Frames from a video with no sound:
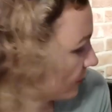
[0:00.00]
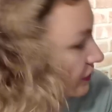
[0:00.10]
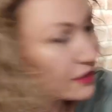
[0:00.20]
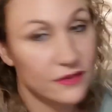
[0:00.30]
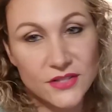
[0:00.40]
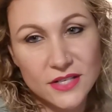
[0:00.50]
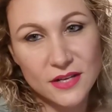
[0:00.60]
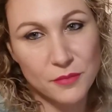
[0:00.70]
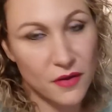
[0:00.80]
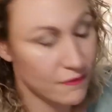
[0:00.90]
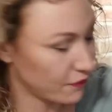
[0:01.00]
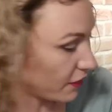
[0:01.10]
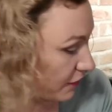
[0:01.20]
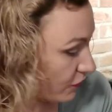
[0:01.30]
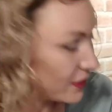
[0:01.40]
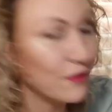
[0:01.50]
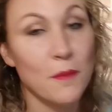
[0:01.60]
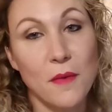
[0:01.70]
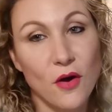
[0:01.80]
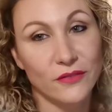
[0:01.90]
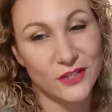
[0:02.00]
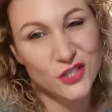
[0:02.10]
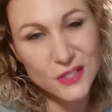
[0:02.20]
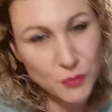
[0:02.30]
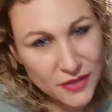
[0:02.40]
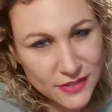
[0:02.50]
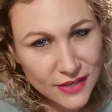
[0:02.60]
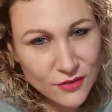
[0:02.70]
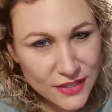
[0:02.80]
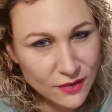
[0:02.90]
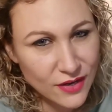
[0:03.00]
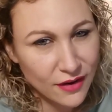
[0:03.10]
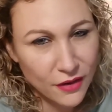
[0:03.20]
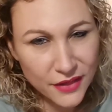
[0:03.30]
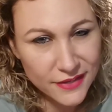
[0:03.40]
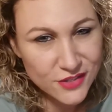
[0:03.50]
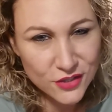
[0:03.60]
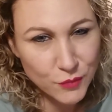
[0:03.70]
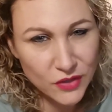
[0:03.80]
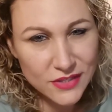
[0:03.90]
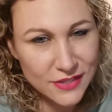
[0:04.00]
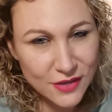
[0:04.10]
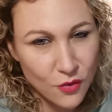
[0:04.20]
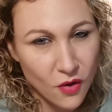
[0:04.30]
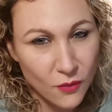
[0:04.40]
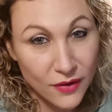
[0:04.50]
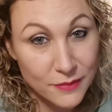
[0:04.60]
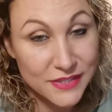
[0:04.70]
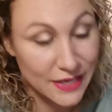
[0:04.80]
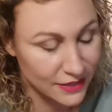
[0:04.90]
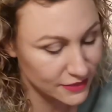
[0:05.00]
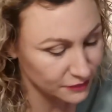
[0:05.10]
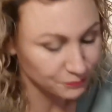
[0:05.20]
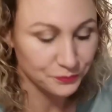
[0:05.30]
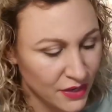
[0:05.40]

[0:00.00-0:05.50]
Love to sit by a fire. I've got little Marvin, she's passed out down here. I think it's just because it's so hot where I'm sat.